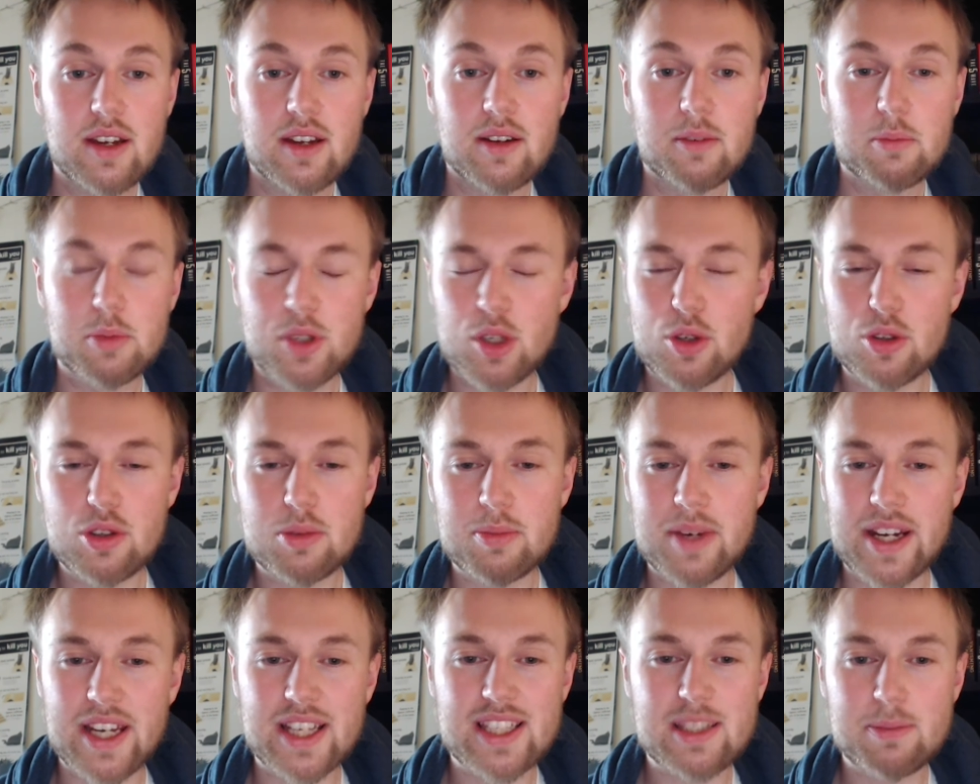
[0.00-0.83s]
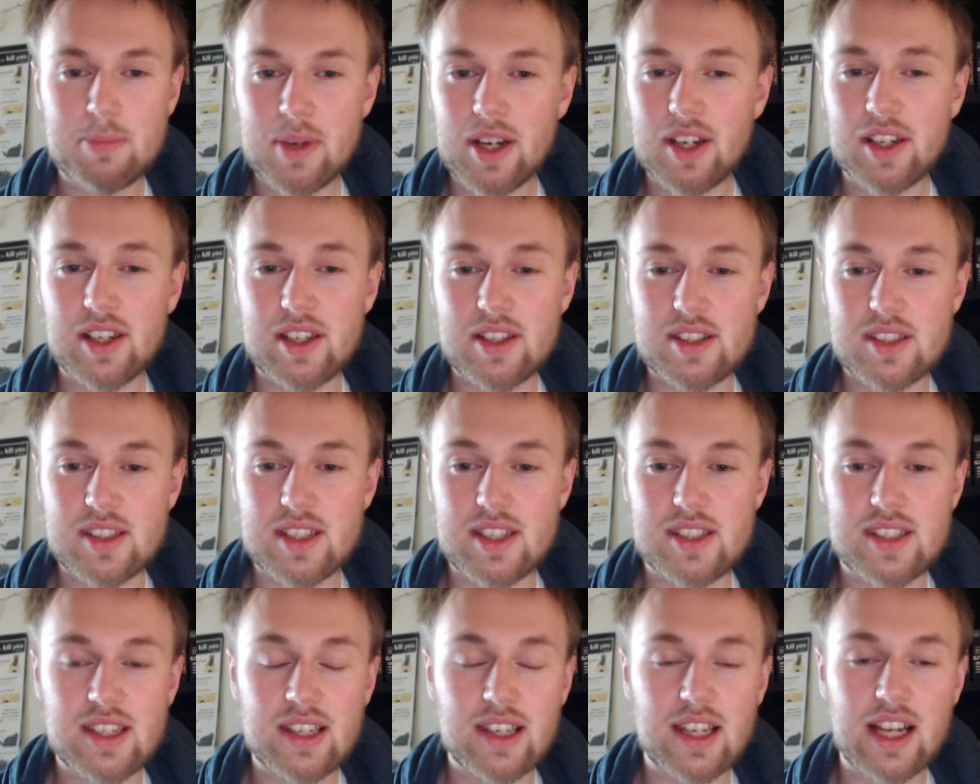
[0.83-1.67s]
Due to my
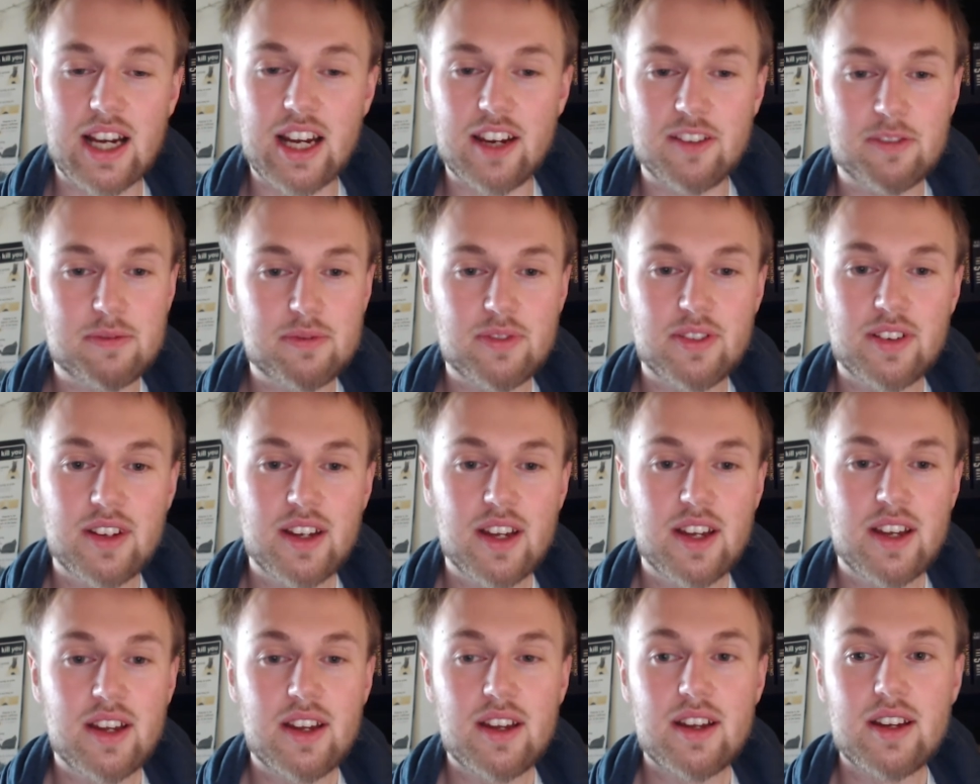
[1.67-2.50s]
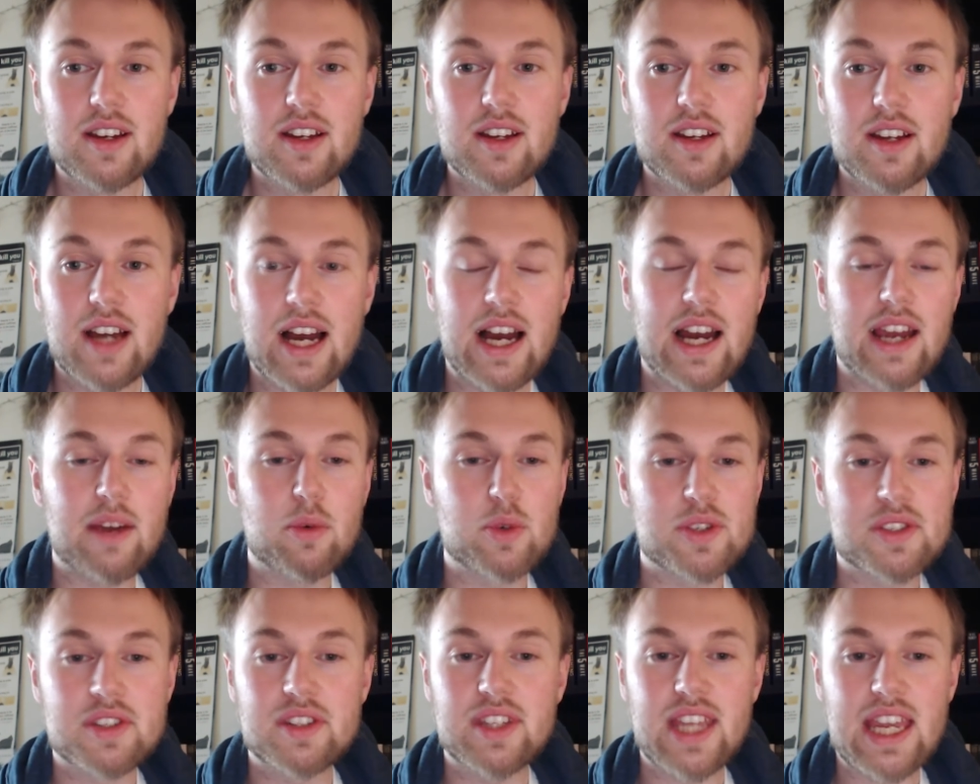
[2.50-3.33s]
experiences in life, I
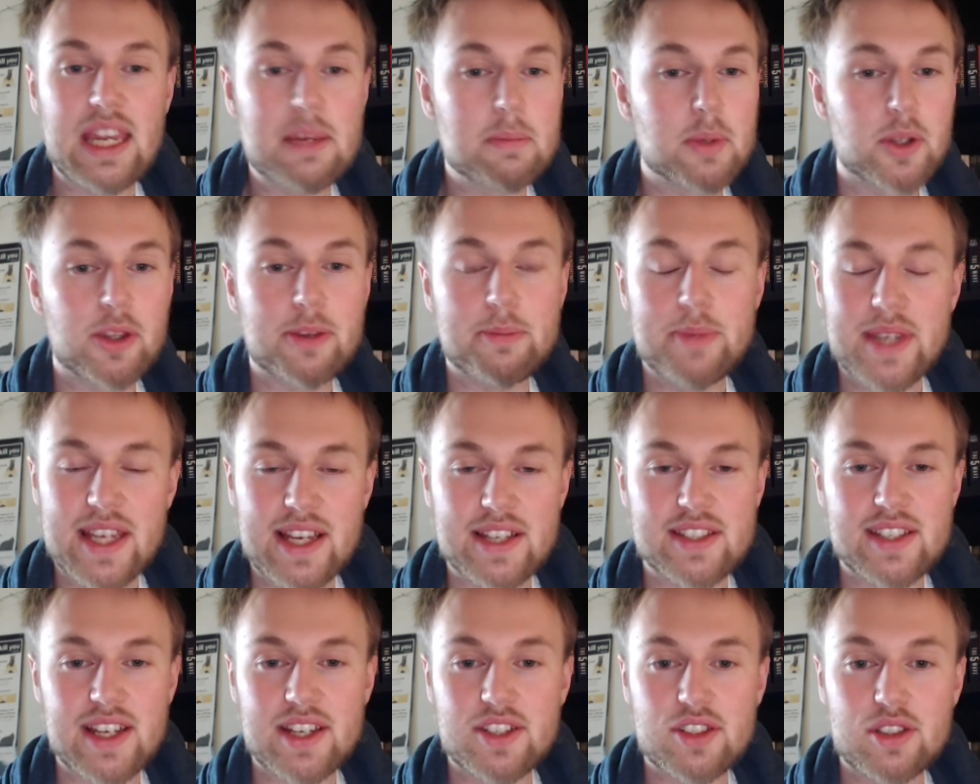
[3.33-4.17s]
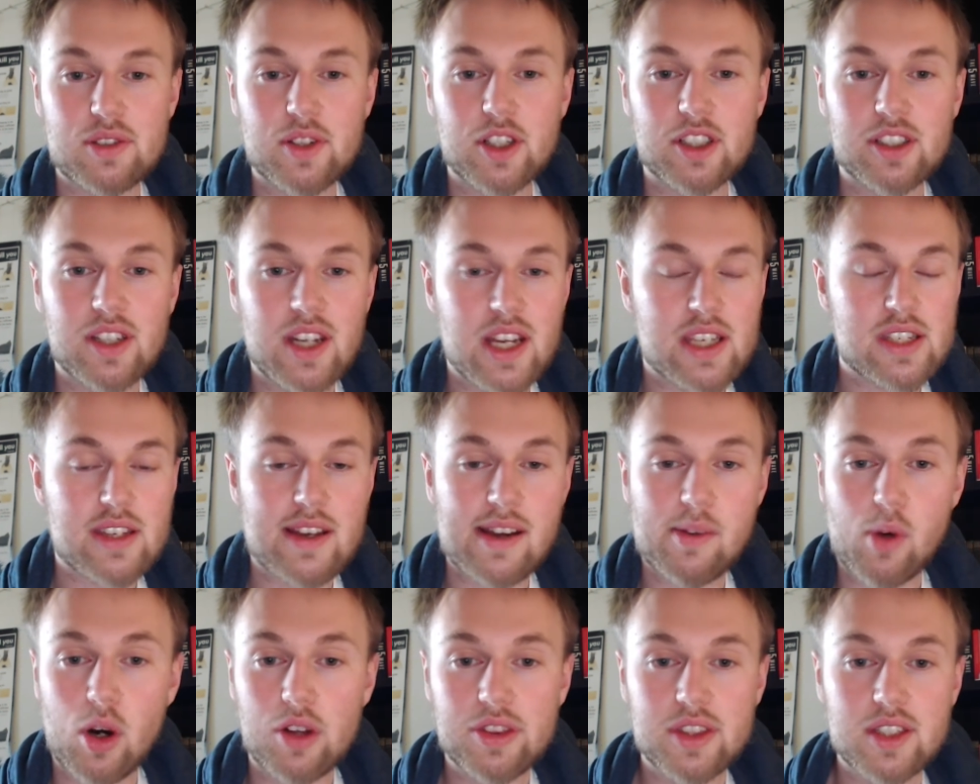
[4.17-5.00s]
wasn't able to be as extroverted as I
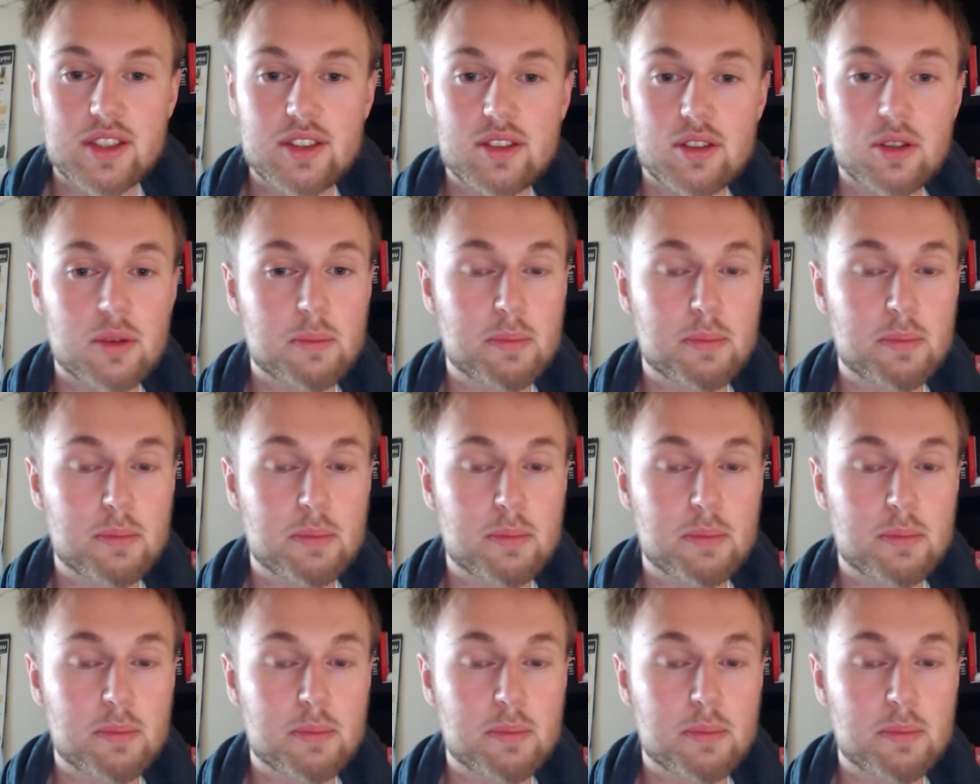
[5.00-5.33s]
wanted to.